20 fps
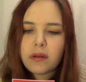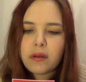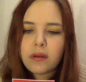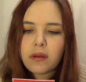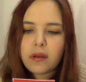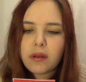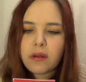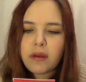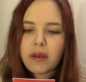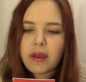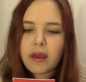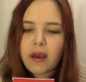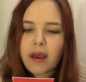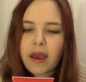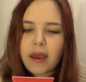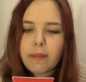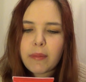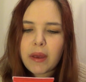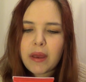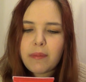oh yeah,
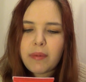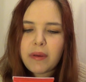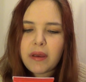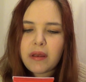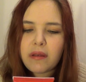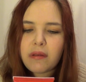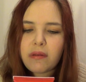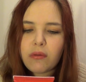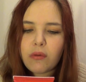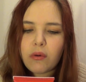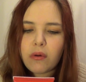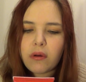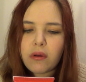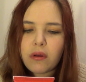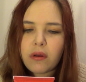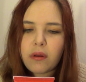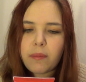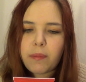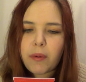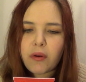okay, maybe it's not
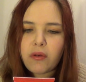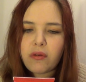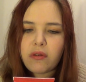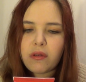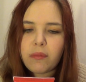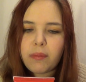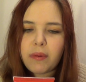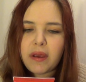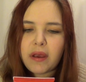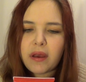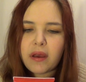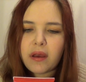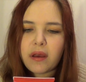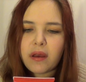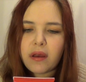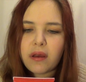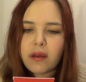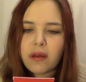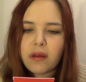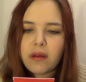supposed to be
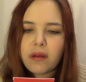a...